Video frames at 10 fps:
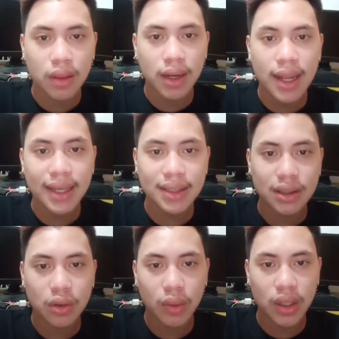the last
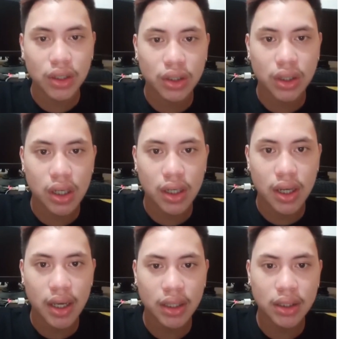question
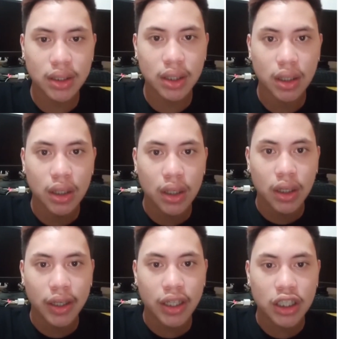is
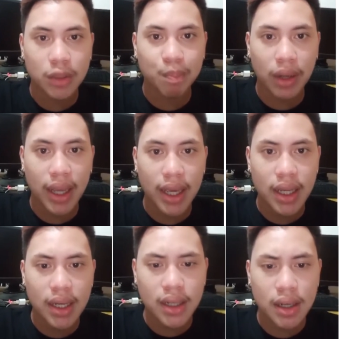
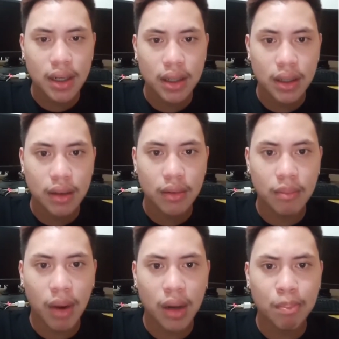explain
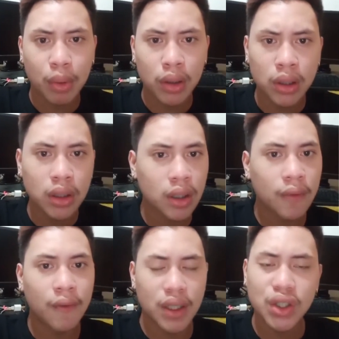Marpol
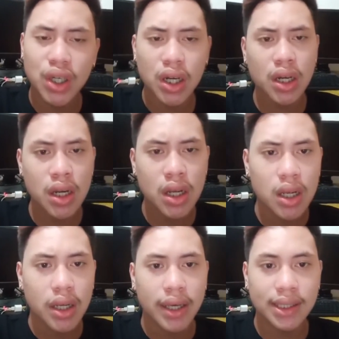Convention
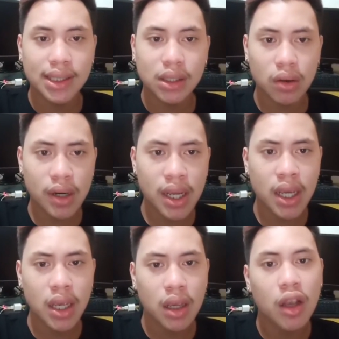history,
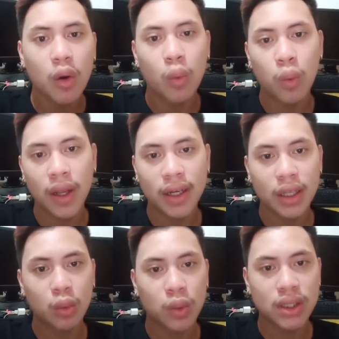when
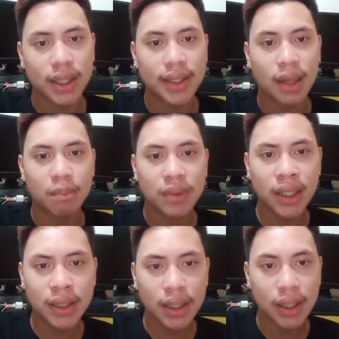it was
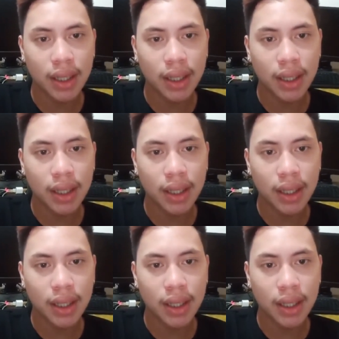adopted,